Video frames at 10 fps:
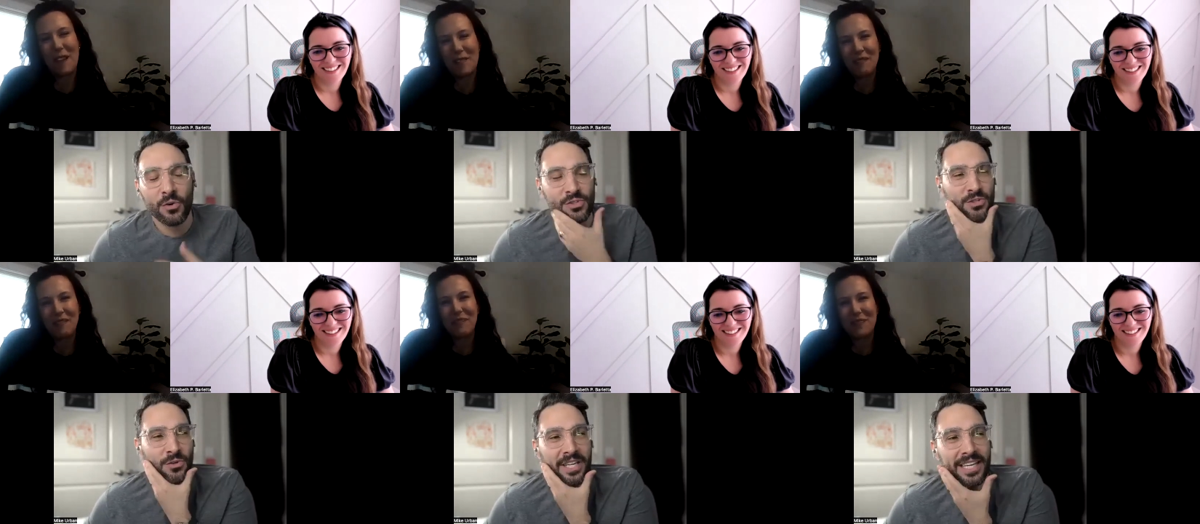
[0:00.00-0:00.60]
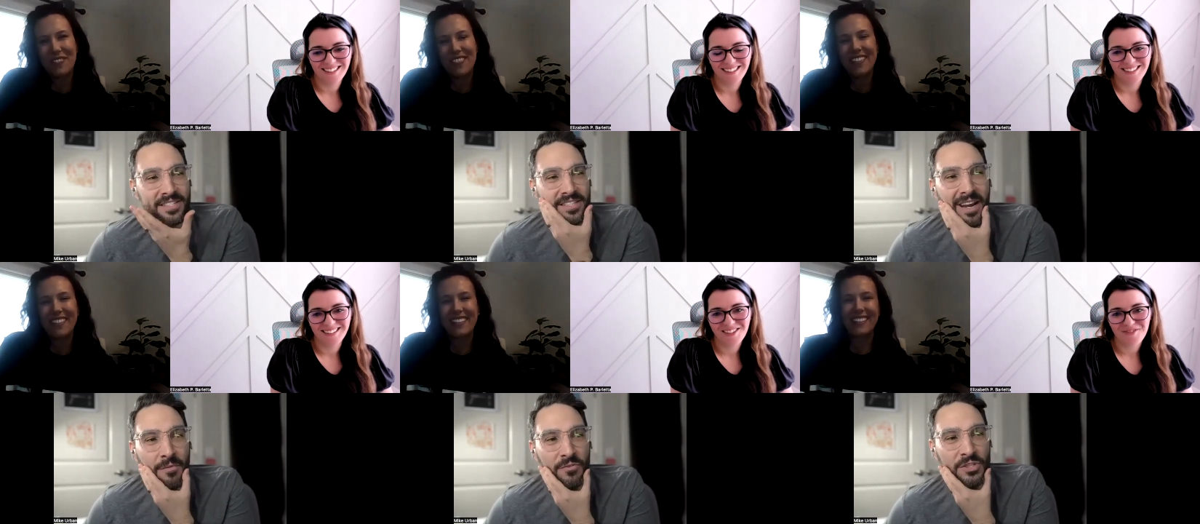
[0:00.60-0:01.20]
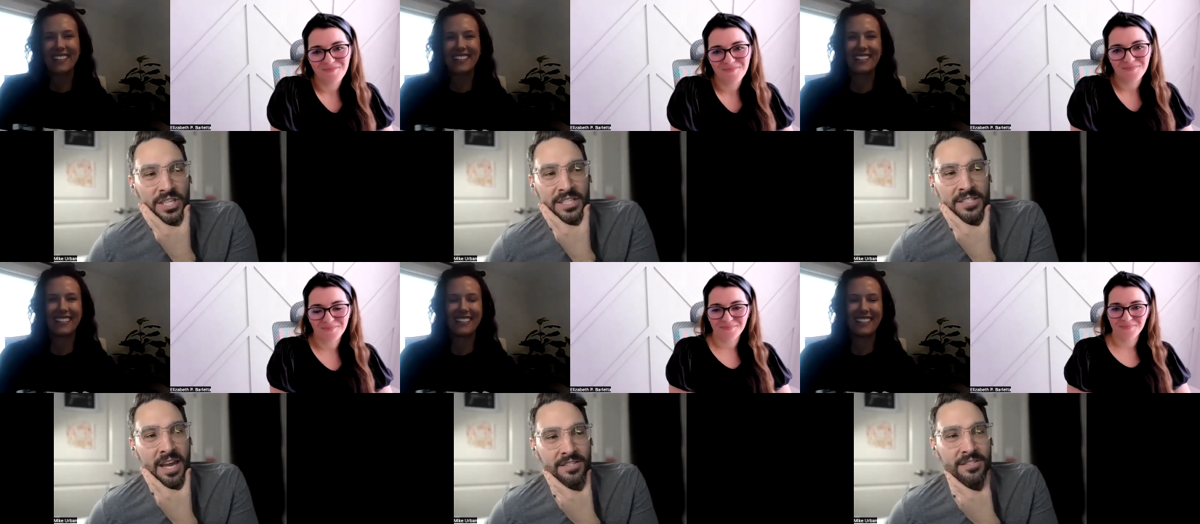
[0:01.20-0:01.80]
Speaker 1: so to get set up for
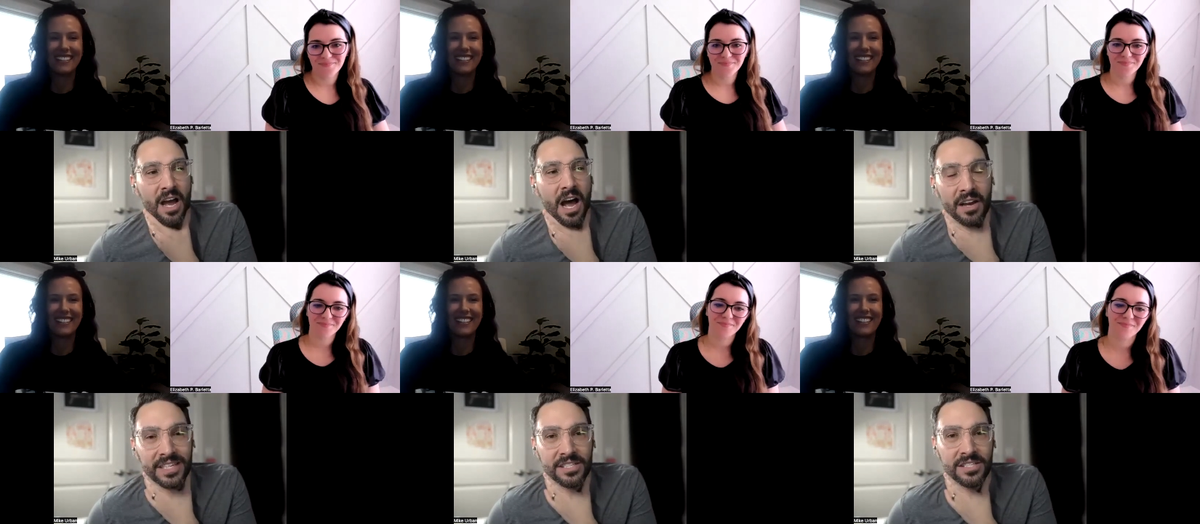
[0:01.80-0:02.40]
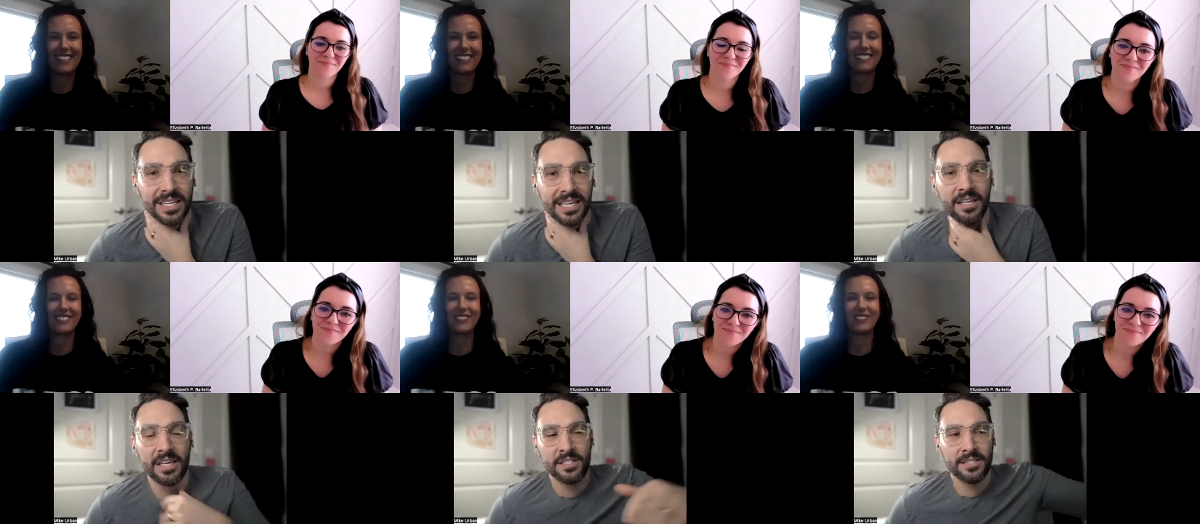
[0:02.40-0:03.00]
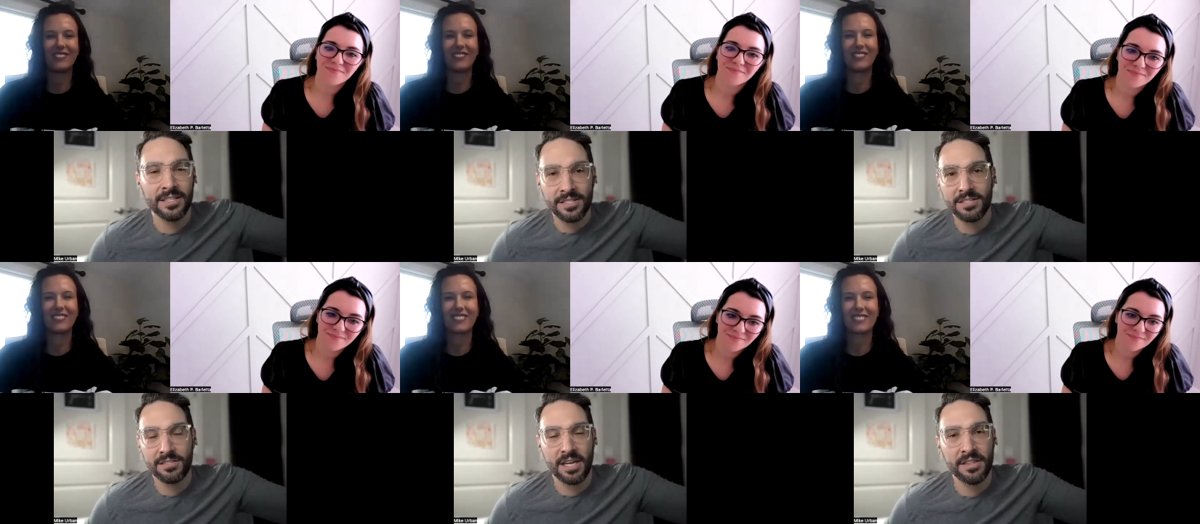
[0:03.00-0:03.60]
success, obviously it's this
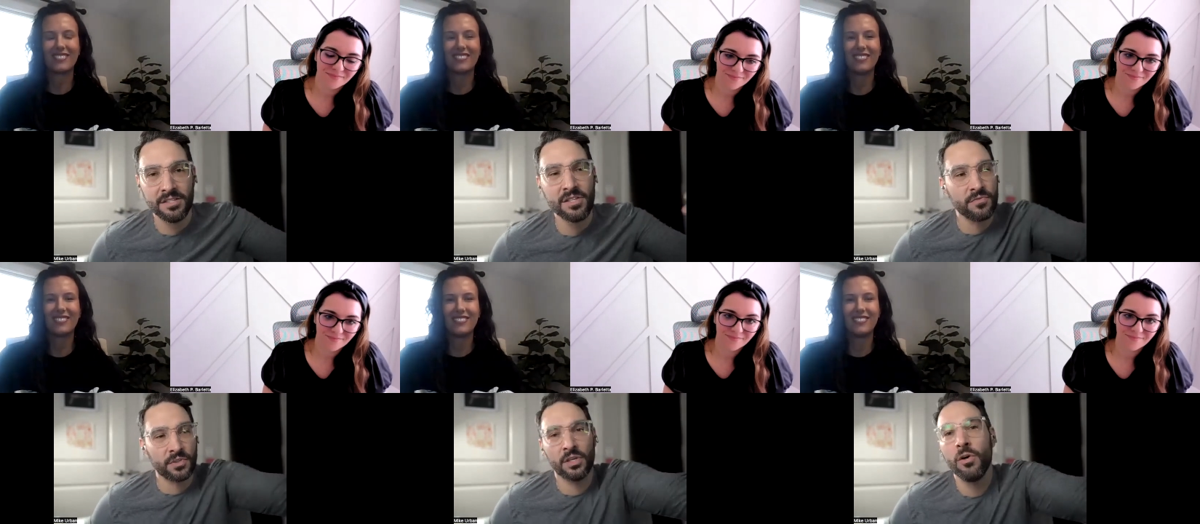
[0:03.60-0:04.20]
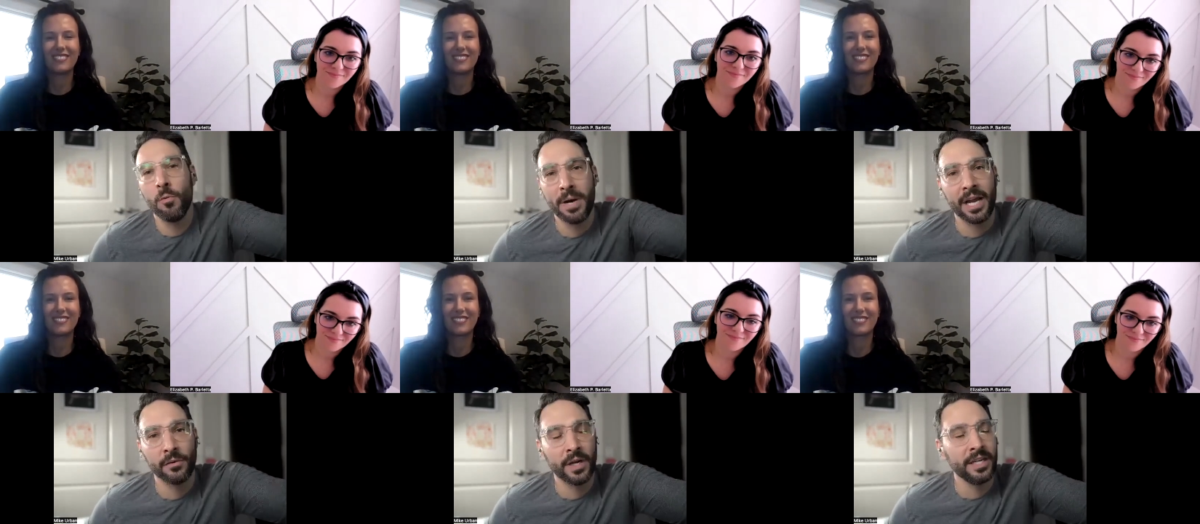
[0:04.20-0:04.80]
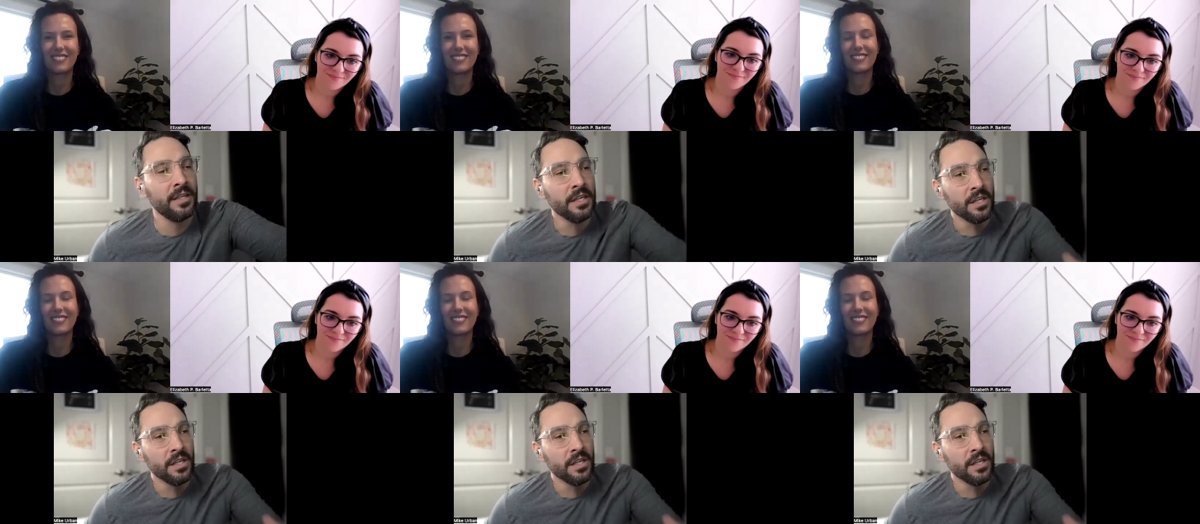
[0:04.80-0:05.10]
is and this is for the home buyer, right?